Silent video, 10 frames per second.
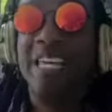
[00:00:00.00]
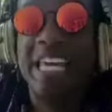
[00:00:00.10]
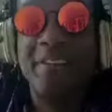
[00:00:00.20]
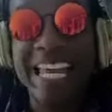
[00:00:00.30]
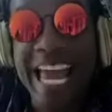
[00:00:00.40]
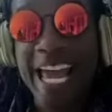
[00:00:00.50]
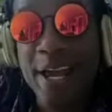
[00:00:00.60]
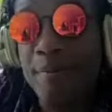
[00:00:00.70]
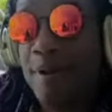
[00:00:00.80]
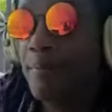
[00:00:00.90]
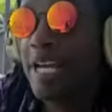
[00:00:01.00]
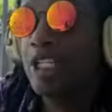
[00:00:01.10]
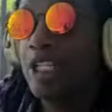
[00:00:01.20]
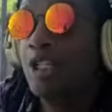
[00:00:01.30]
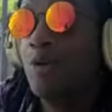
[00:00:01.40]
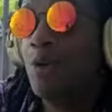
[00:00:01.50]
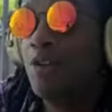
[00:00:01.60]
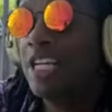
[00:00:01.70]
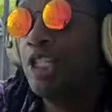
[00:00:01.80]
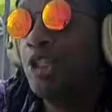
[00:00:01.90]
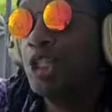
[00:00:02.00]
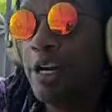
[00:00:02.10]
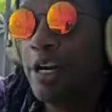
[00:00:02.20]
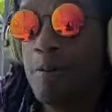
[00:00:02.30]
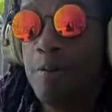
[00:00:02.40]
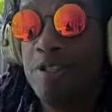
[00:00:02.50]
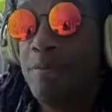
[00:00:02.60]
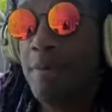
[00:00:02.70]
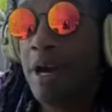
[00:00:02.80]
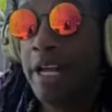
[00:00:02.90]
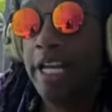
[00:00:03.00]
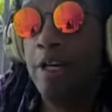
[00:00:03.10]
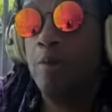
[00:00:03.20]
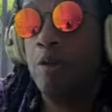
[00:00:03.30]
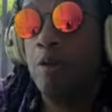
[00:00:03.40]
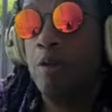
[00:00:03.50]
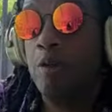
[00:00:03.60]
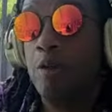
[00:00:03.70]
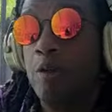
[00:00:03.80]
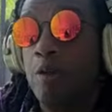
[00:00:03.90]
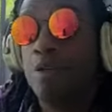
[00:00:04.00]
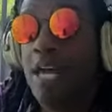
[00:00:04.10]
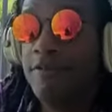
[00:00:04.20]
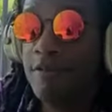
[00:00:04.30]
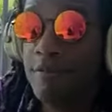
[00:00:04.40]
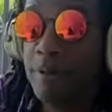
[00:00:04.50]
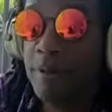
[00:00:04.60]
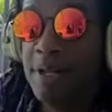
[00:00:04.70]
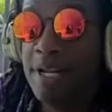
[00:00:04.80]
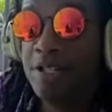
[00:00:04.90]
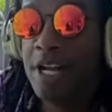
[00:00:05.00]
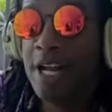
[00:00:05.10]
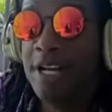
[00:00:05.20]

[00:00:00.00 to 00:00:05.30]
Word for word: given the game. Make sure that you share it with somebody, it will change their life. Be blessed, you